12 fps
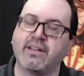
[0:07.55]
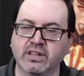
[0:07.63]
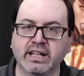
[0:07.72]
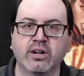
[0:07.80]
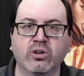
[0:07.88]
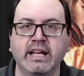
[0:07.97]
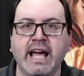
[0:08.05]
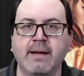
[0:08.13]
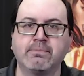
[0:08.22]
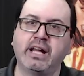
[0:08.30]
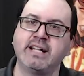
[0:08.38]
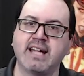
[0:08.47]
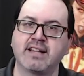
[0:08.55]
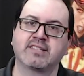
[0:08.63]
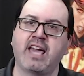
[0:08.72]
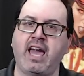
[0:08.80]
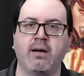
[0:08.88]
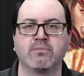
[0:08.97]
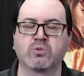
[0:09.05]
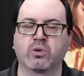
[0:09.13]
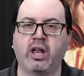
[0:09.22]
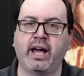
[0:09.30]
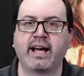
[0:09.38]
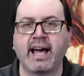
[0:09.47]
I've literally had playtest games
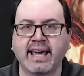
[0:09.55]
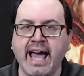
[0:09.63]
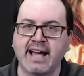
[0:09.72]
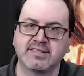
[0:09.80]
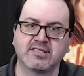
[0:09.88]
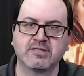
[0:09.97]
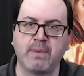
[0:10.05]
where like I cast a